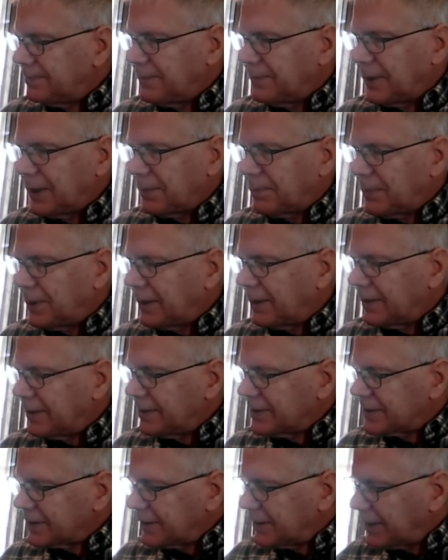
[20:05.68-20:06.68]
up here
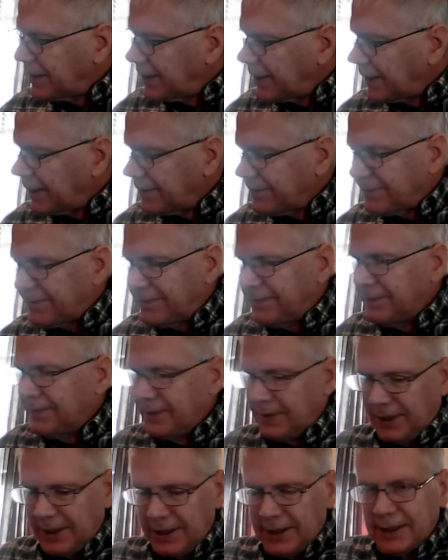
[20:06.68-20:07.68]
is going to have,
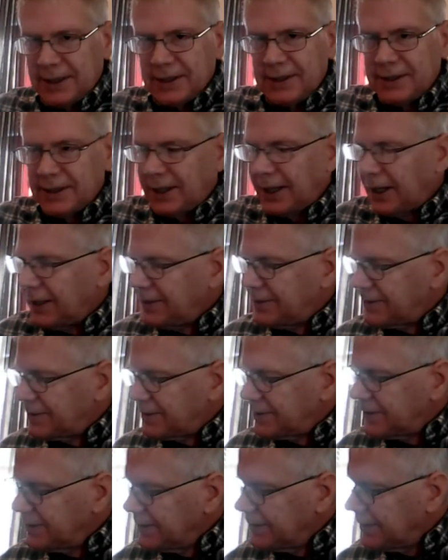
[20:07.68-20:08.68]
in this
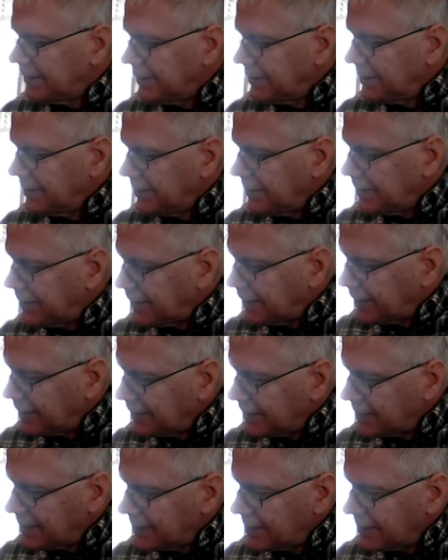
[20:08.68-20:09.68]
case,
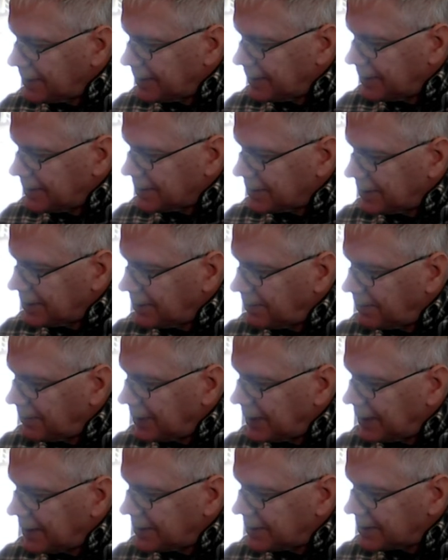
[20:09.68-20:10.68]
there's going to
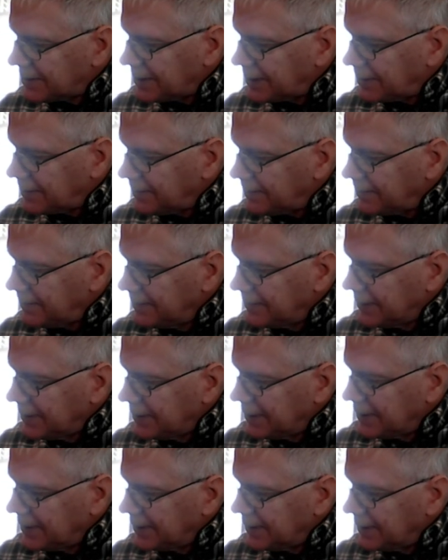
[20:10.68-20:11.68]
be some
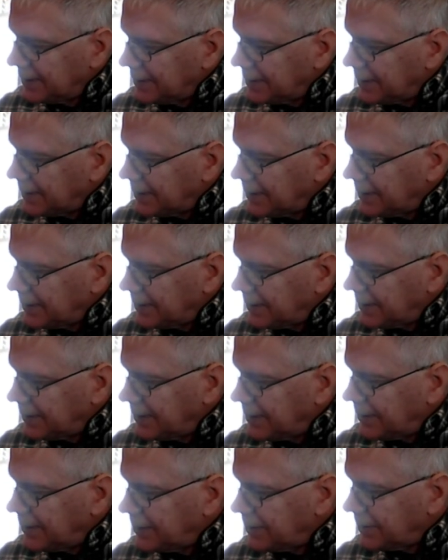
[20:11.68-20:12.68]

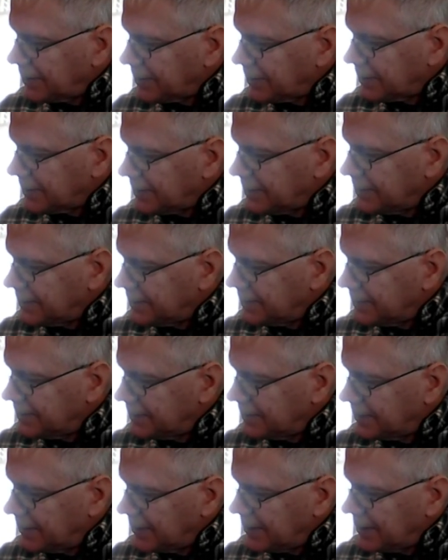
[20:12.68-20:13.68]
initial
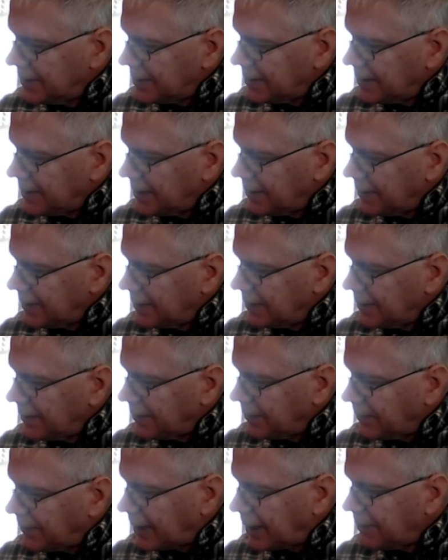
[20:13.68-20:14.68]

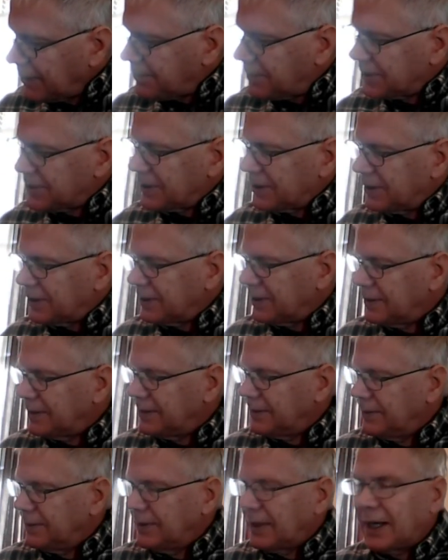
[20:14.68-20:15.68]
y position,
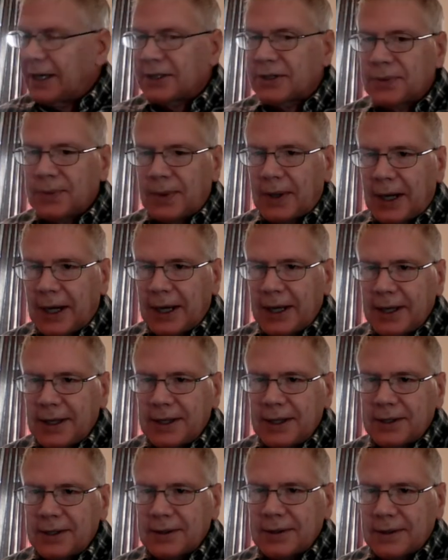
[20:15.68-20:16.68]
Sy
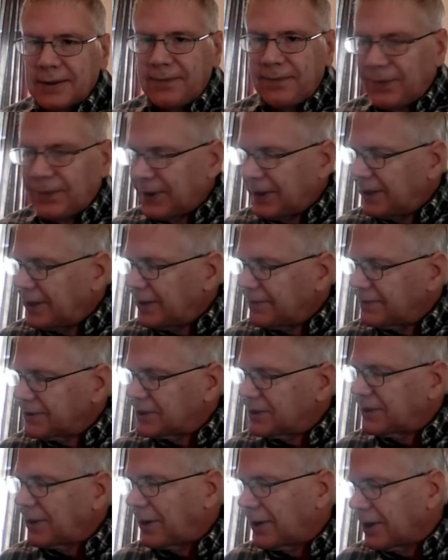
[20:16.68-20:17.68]
initial. You're going to have a
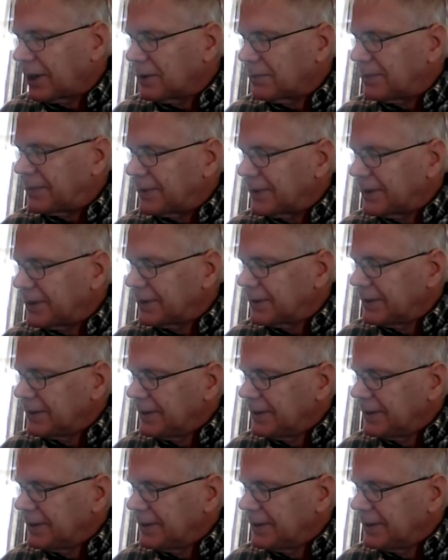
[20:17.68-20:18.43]
starting point.